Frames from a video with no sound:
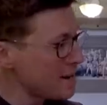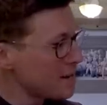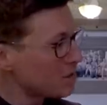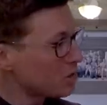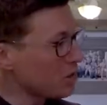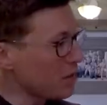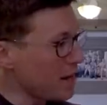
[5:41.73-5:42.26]

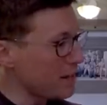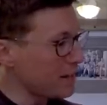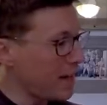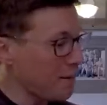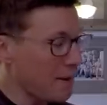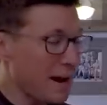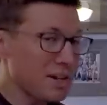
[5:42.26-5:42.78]
So then
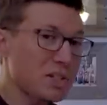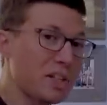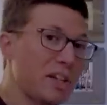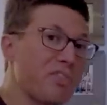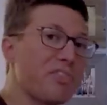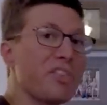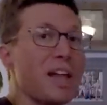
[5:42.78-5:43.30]
that actually
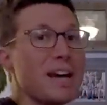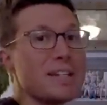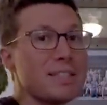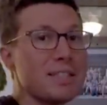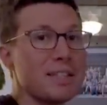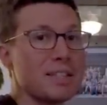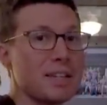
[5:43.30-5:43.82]

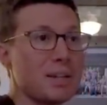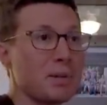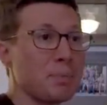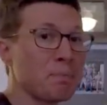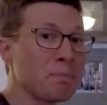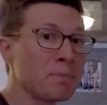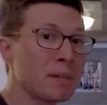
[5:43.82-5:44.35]
flattens the sail.
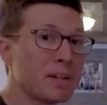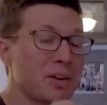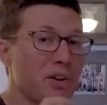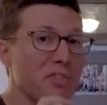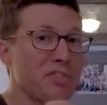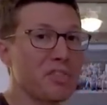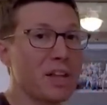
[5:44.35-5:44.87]
Now
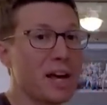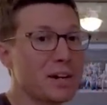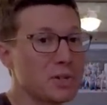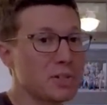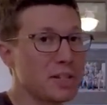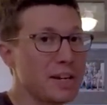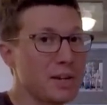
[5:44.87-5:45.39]
a flatter
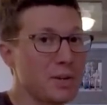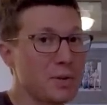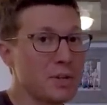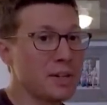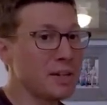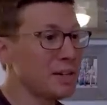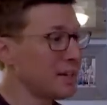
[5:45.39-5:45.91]
sail
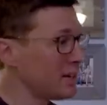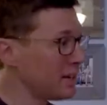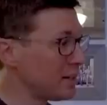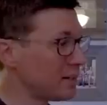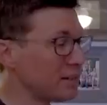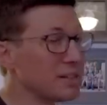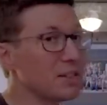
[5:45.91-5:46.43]

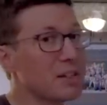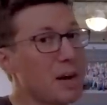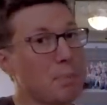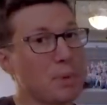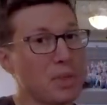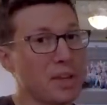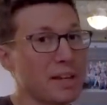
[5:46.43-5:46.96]
does a
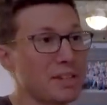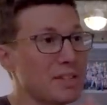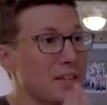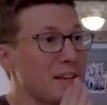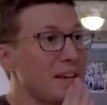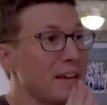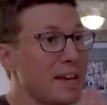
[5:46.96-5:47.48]
couple things.
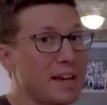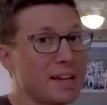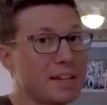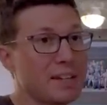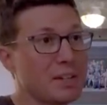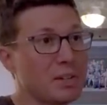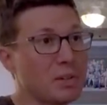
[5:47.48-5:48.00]
It
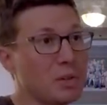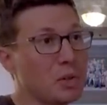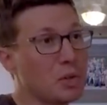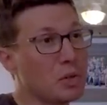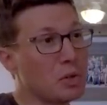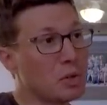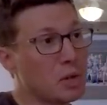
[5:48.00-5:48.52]
can
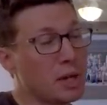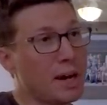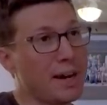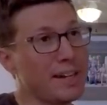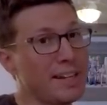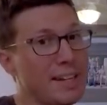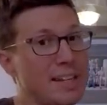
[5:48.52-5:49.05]

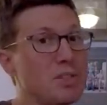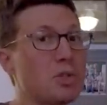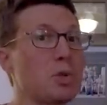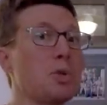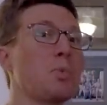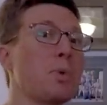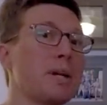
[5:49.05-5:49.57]
cut
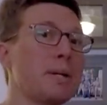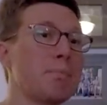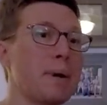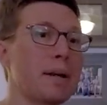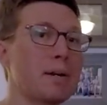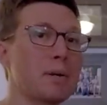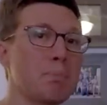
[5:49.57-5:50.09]
into the wind
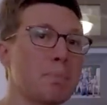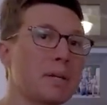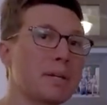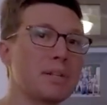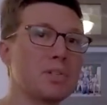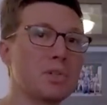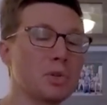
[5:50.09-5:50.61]
better
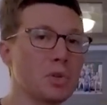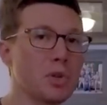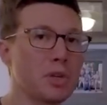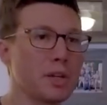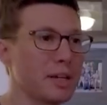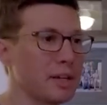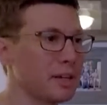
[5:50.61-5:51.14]
because you're
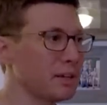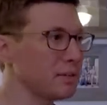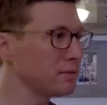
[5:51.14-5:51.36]
looking...